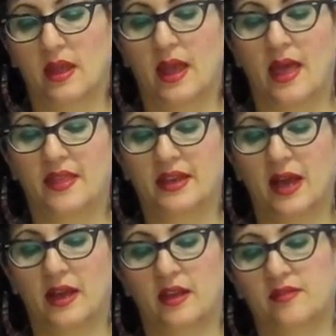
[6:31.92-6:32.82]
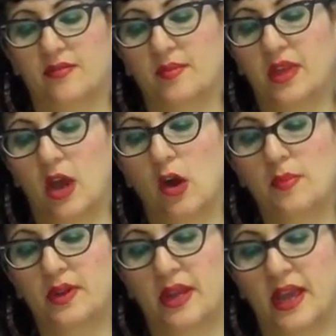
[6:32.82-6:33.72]
and then cutting from the
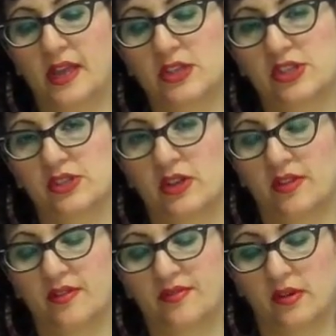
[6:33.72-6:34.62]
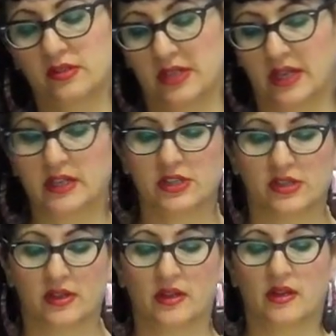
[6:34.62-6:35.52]
open edge, not the folded
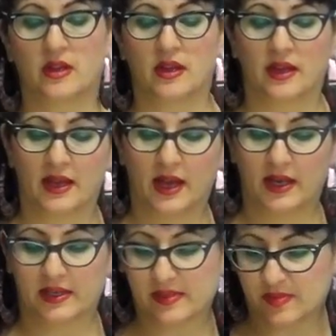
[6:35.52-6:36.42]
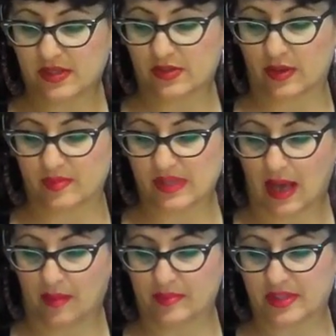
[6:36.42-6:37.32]
edge, cutting some strips
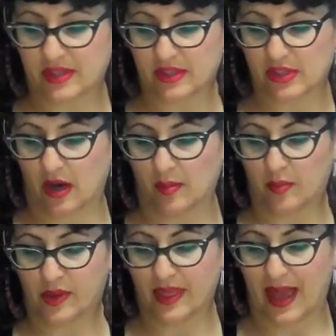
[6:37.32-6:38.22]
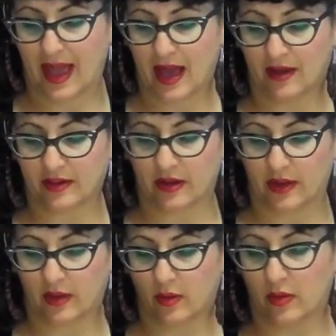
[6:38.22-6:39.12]
up to the top without
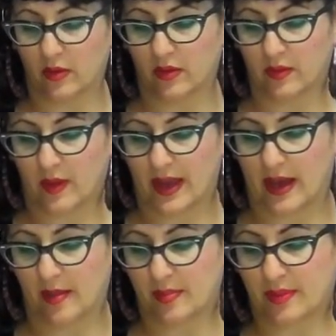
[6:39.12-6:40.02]
going all the way up.